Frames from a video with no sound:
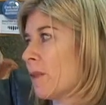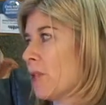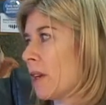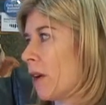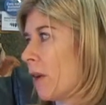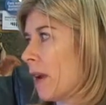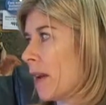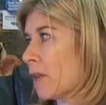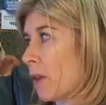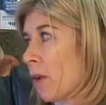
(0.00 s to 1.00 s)
Gino,
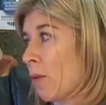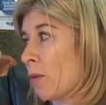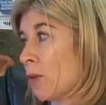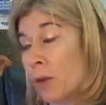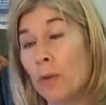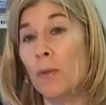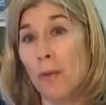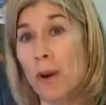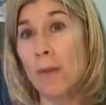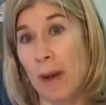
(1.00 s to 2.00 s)
it's too
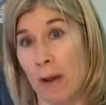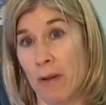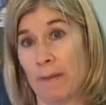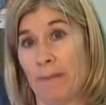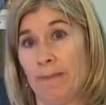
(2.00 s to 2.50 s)
warm out.